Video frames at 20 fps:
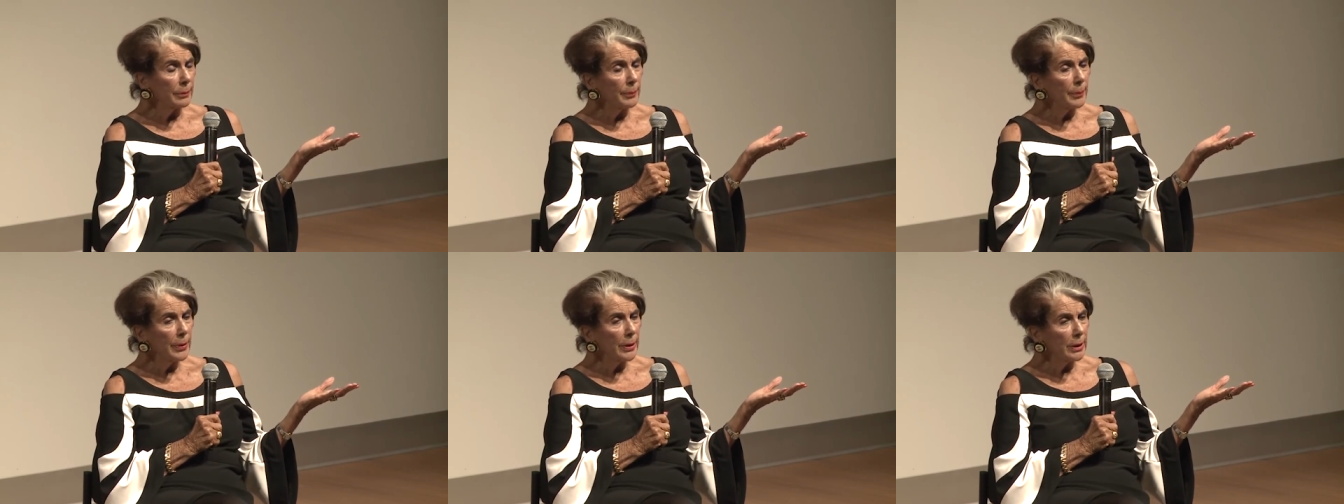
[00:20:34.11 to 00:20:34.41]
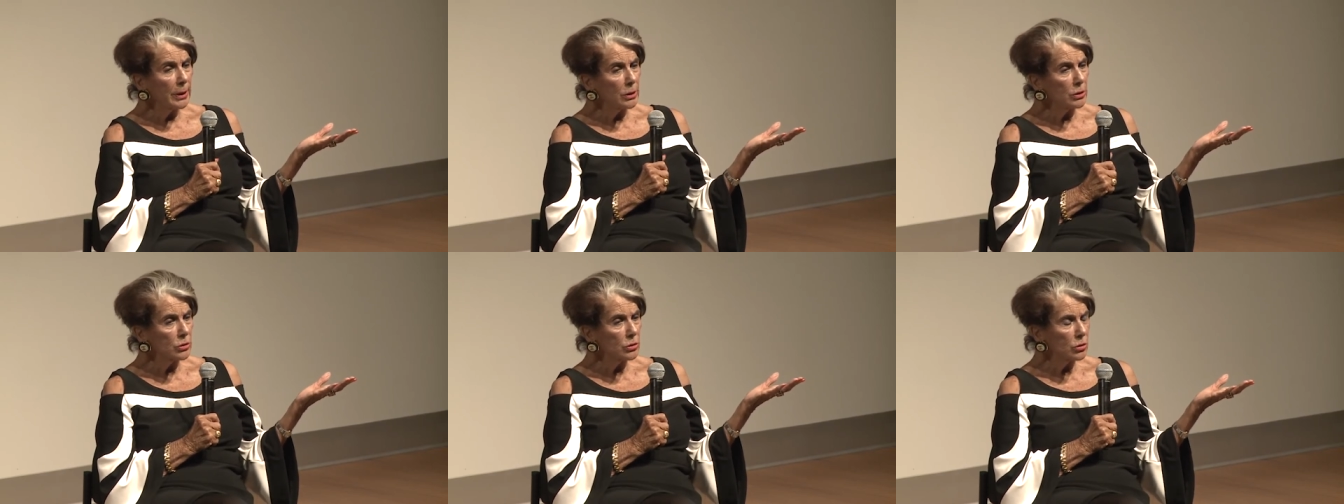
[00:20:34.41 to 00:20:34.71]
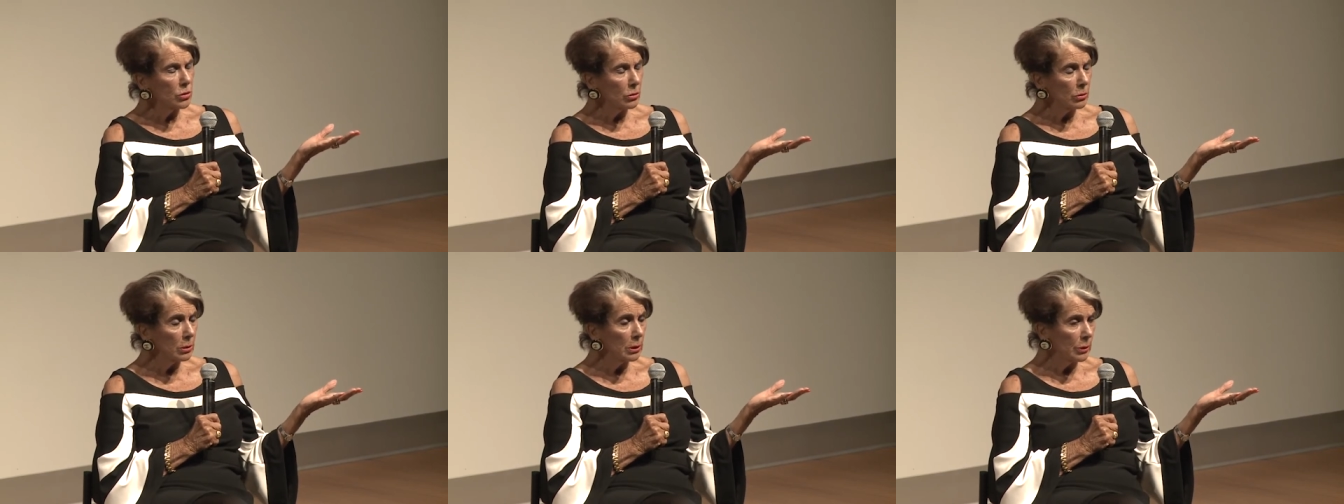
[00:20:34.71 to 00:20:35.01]
But it
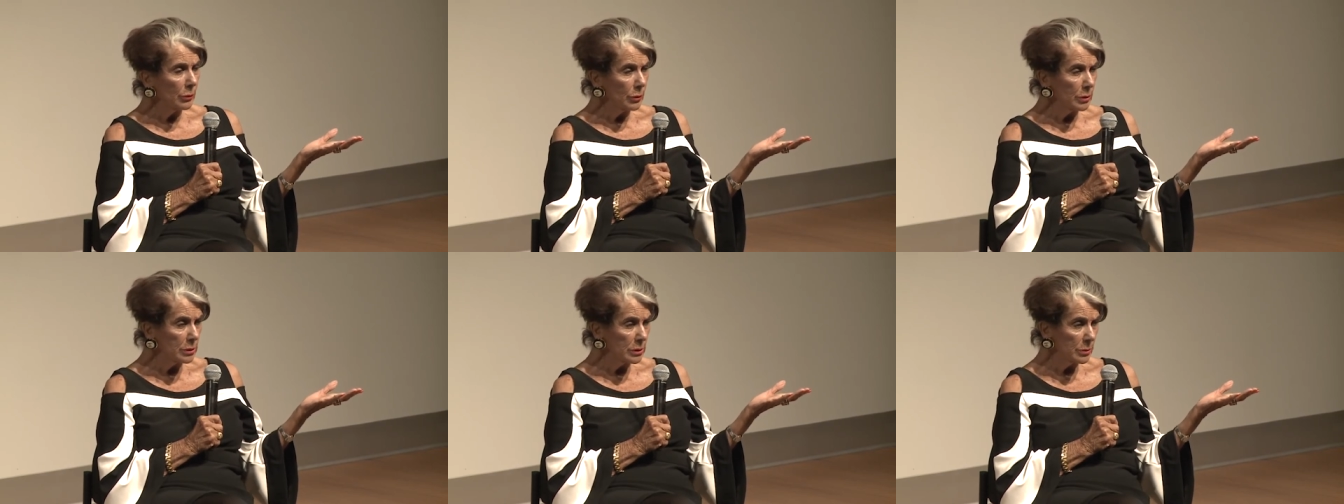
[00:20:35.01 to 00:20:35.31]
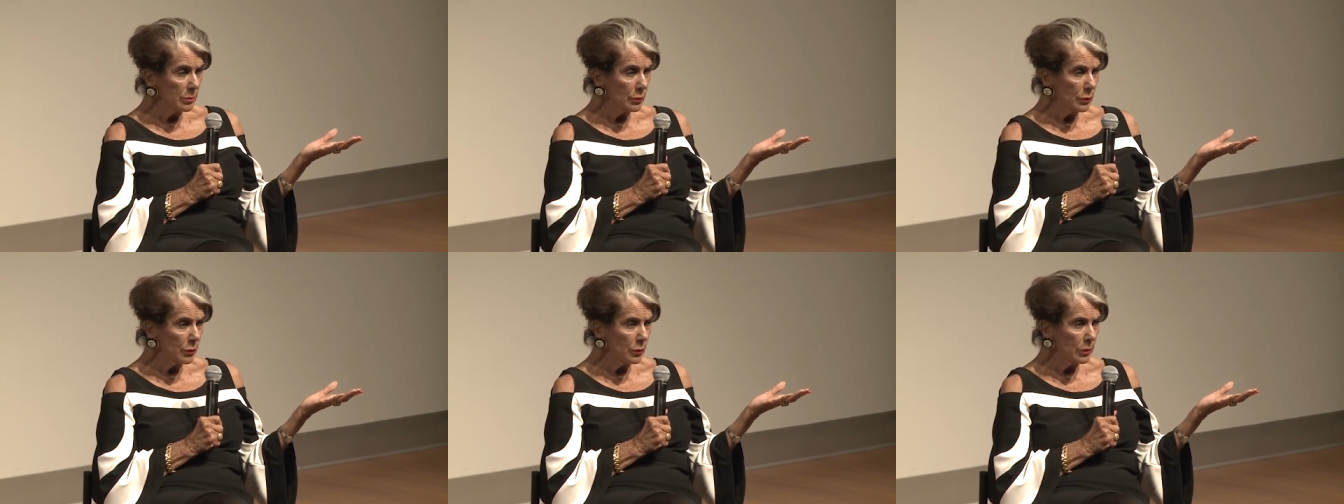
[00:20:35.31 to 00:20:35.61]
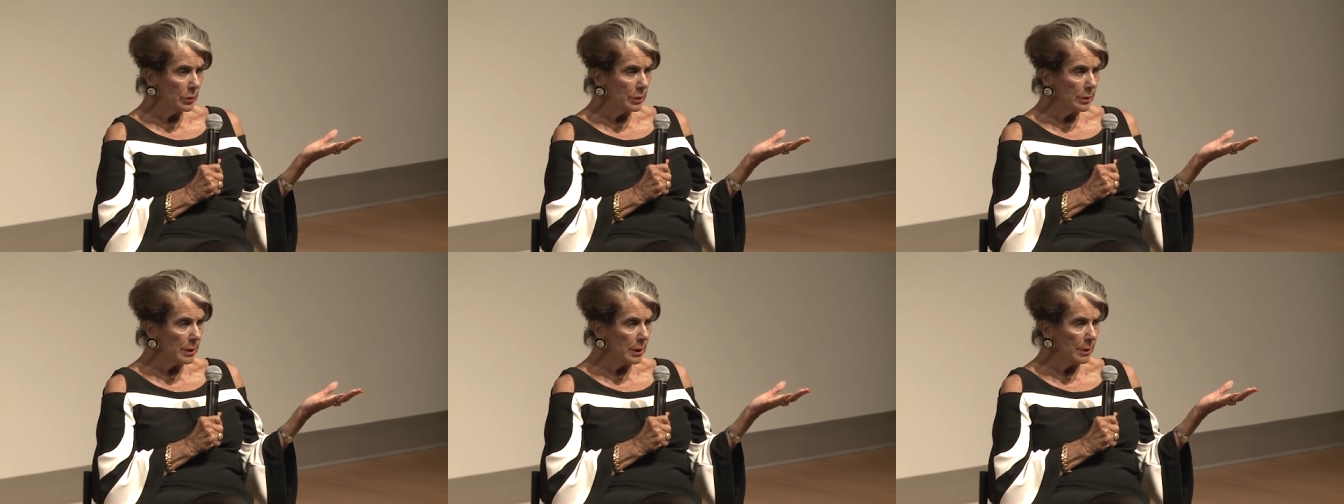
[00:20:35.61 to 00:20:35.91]
certainly was
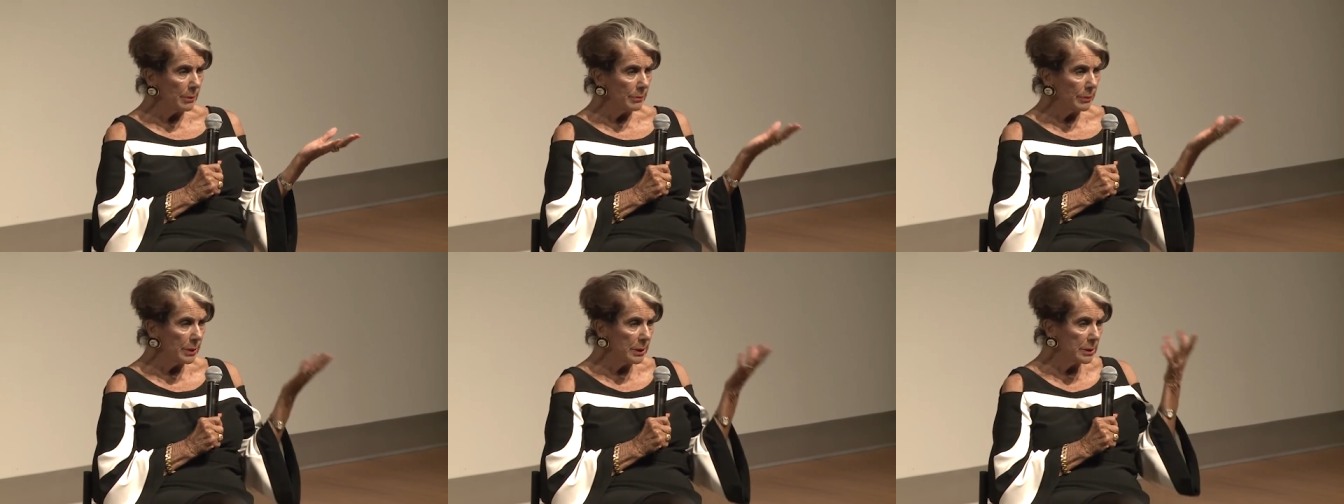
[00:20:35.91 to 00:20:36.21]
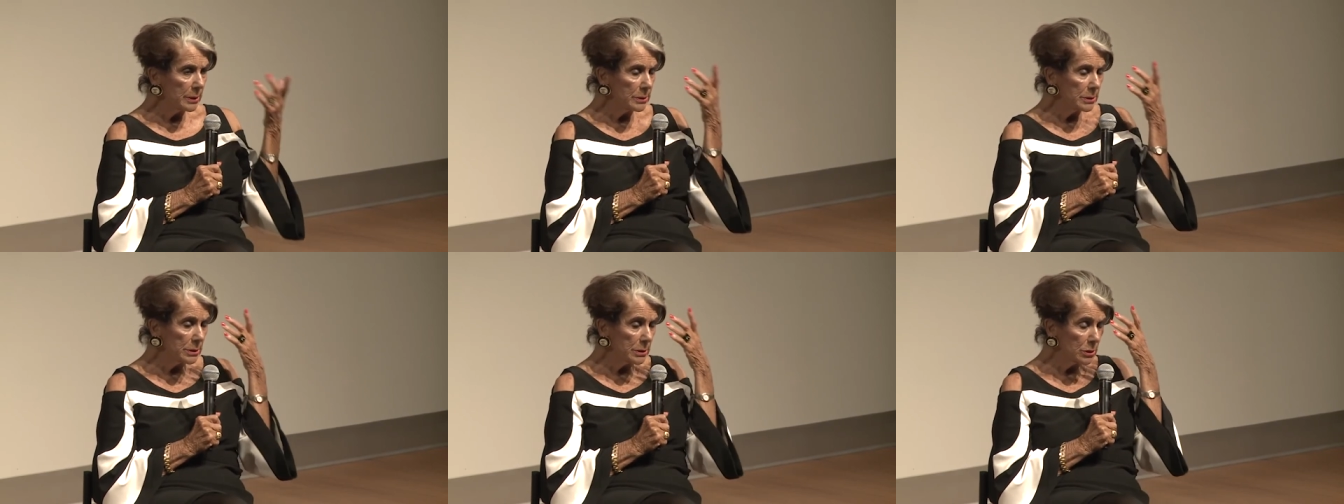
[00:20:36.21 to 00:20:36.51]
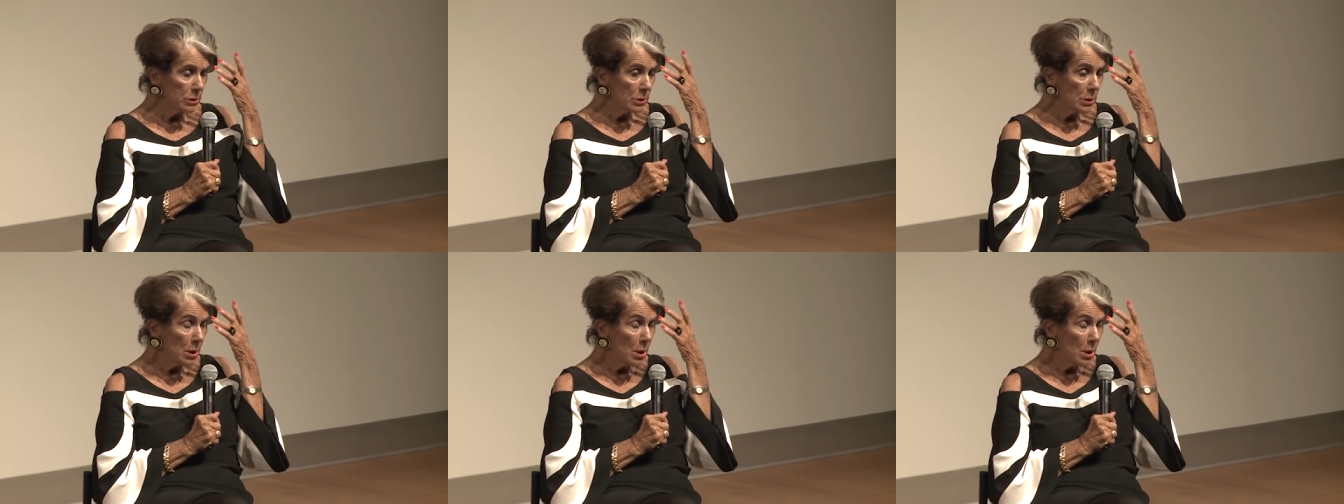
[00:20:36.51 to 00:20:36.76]
important then, because the